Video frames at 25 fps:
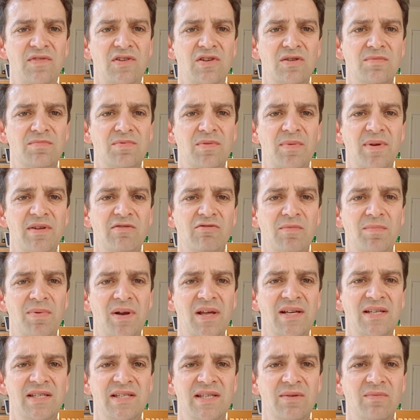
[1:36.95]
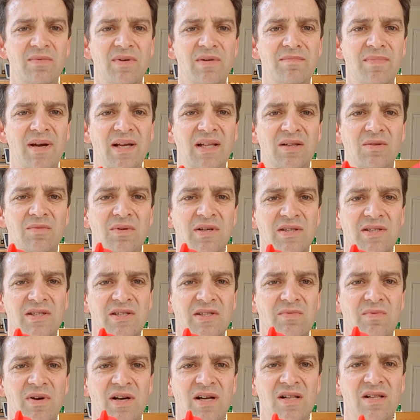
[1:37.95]
You could probably replace it with metal ones
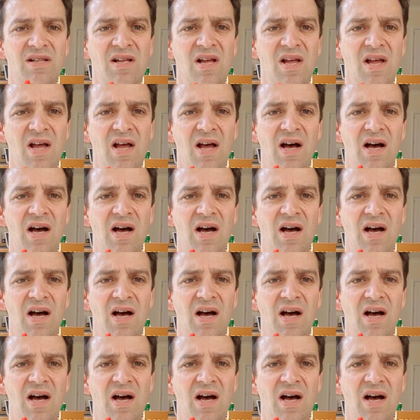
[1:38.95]
as well.